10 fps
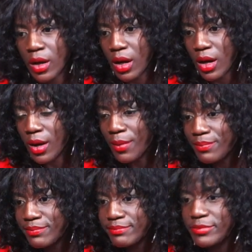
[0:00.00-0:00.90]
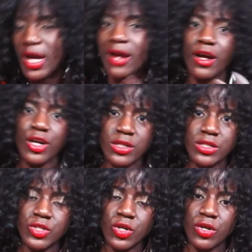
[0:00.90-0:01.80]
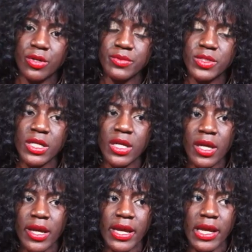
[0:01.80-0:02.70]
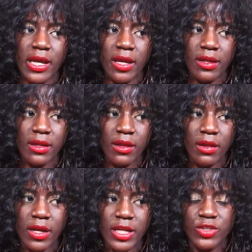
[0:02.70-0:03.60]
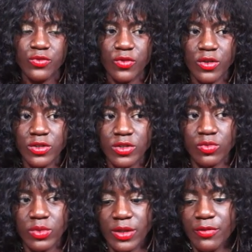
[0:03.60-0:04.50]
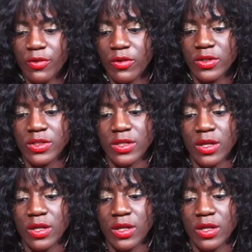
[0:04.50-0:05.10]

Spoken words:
not on good terms, and each verse really focused